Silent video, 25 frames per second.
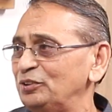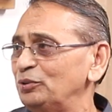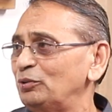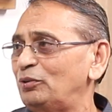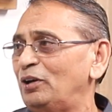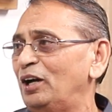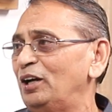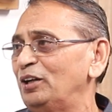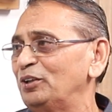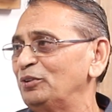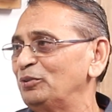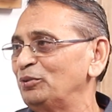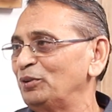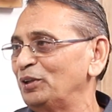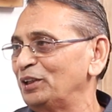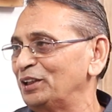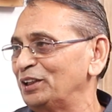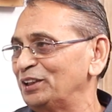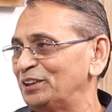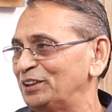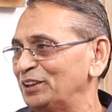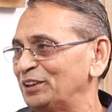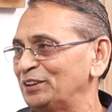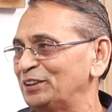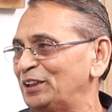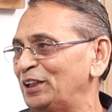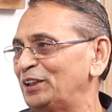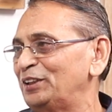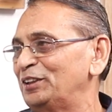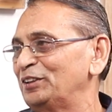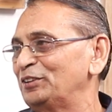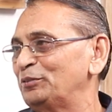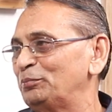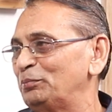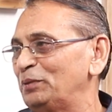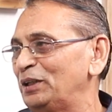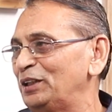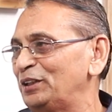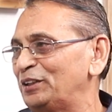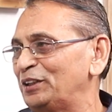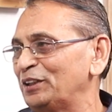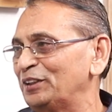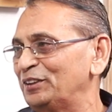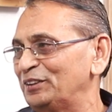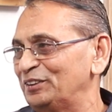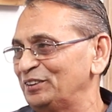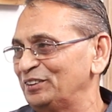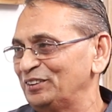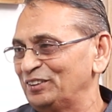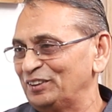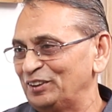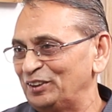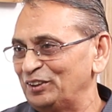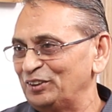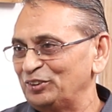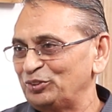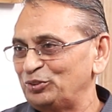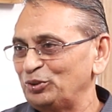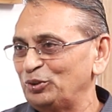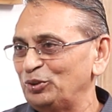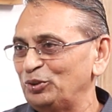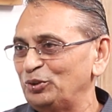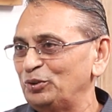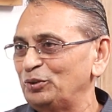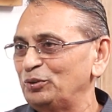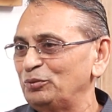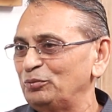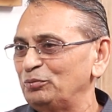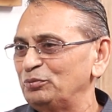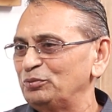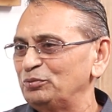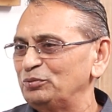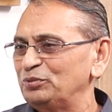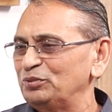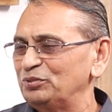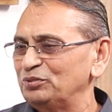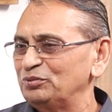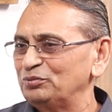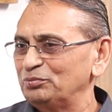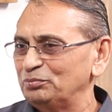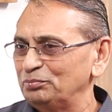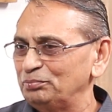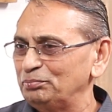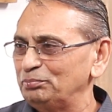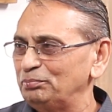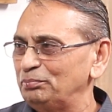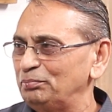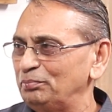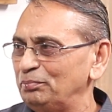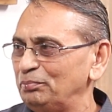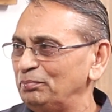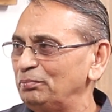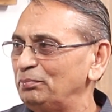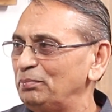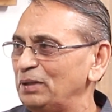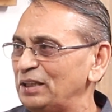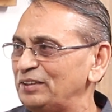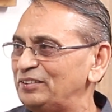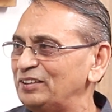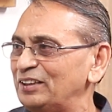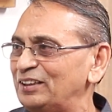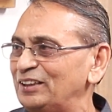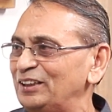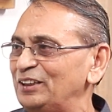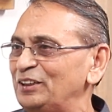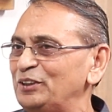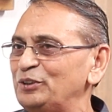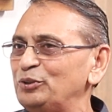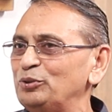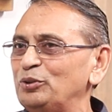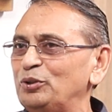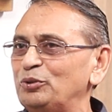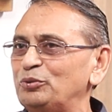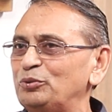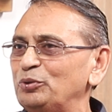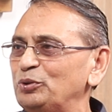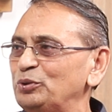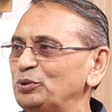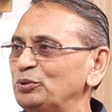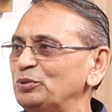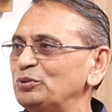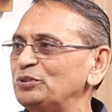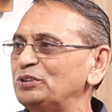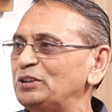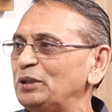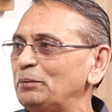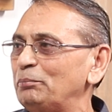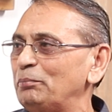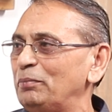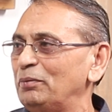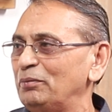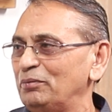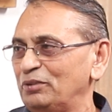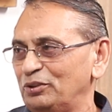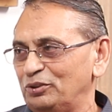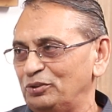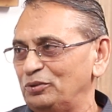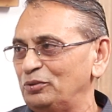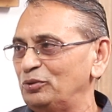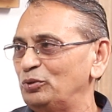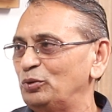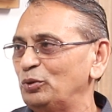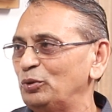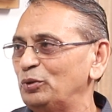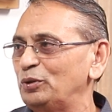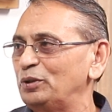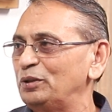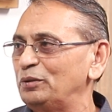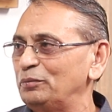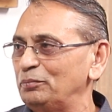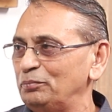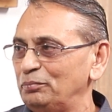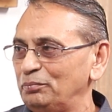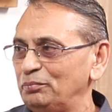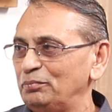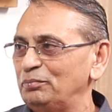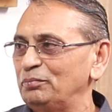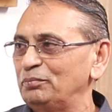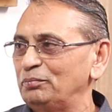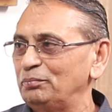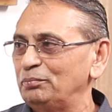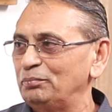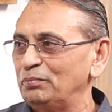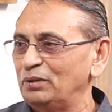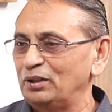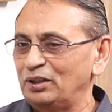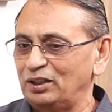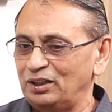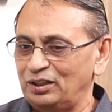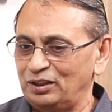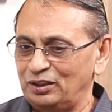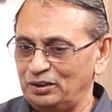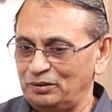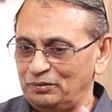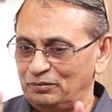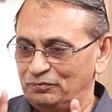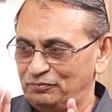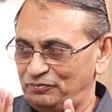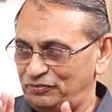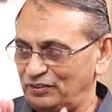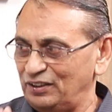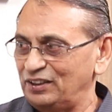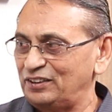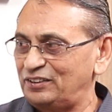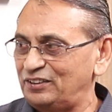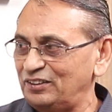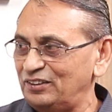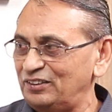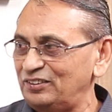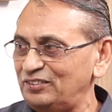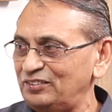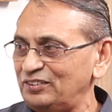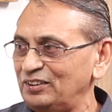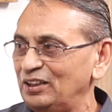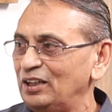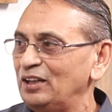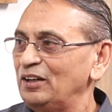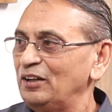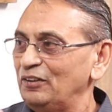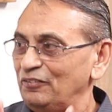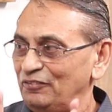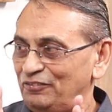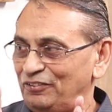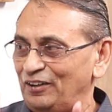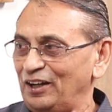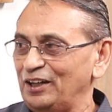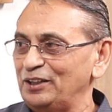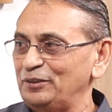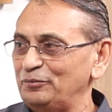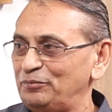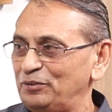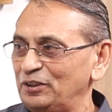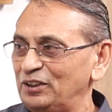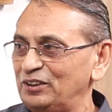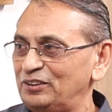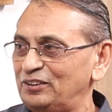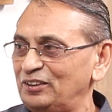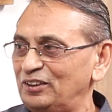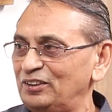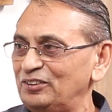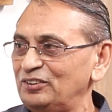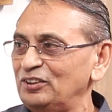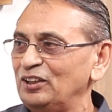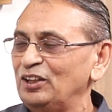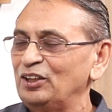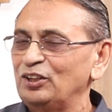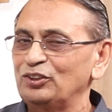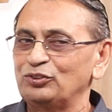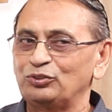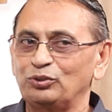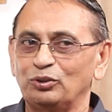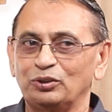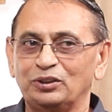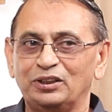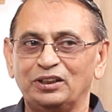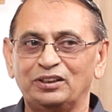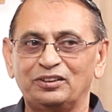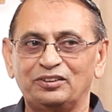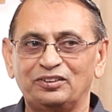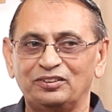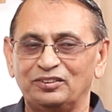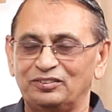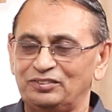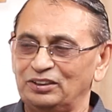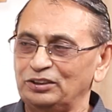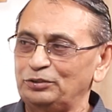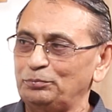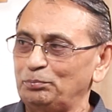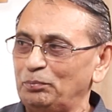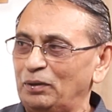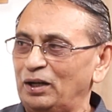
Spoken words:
you can't do anything. That is built in. So basically you have to use the good filters, fine filters, so that such